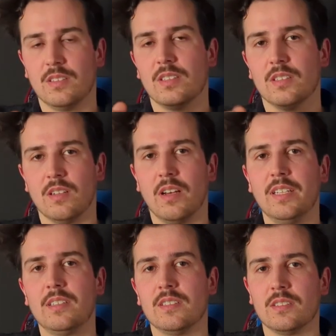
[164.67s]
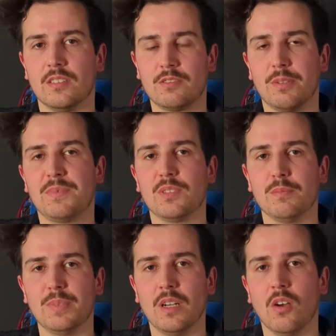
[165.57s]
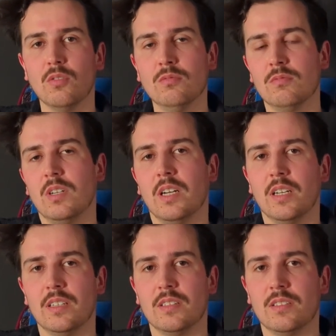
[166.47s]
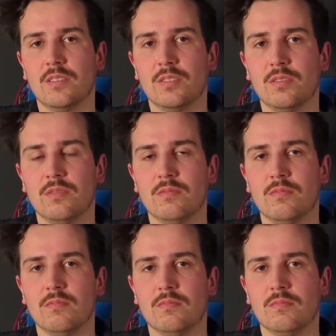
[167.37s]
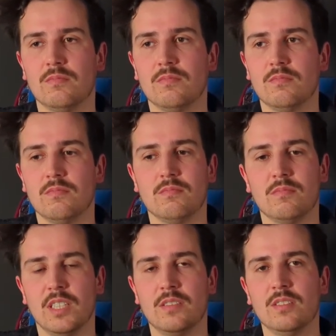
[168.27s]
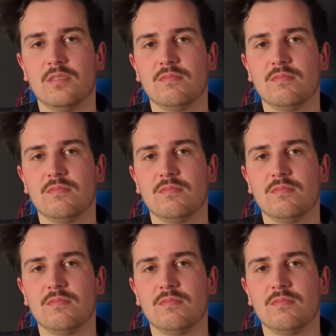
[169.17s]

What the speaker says: the link in the description below, and that's it.